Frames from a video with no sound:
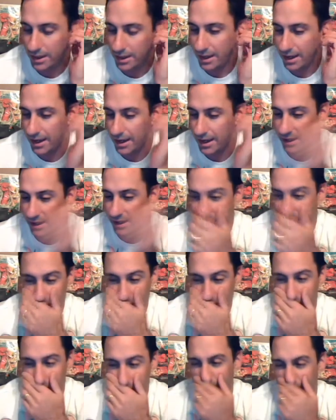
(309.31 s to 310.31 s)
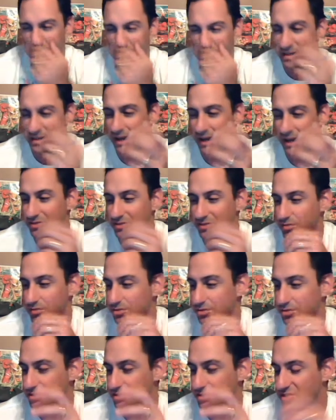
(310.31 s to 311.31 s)
and but
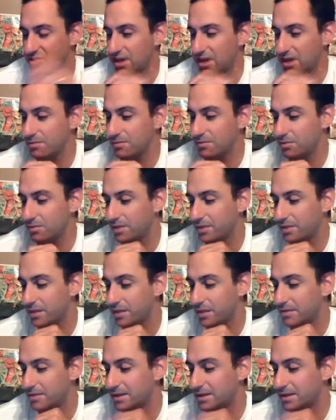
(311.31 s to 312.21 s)
Dinosaurus escaped with him,